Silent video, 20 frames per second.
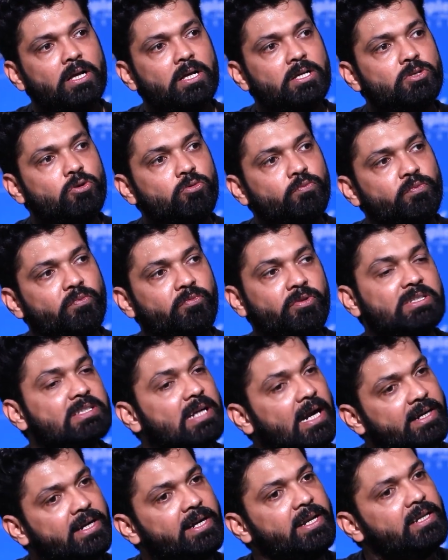So we
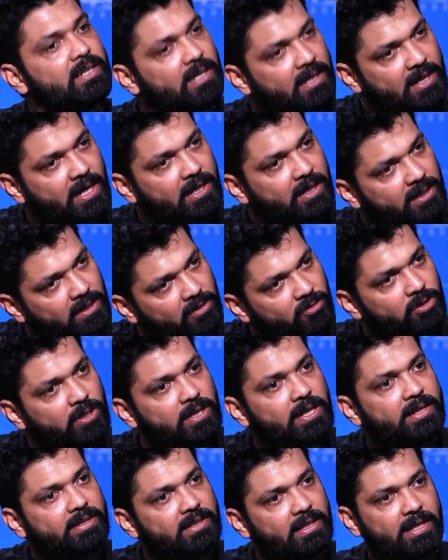started in Karnataka
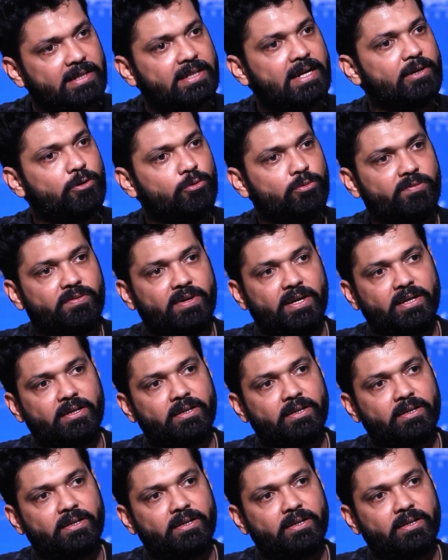only like that, to be frank.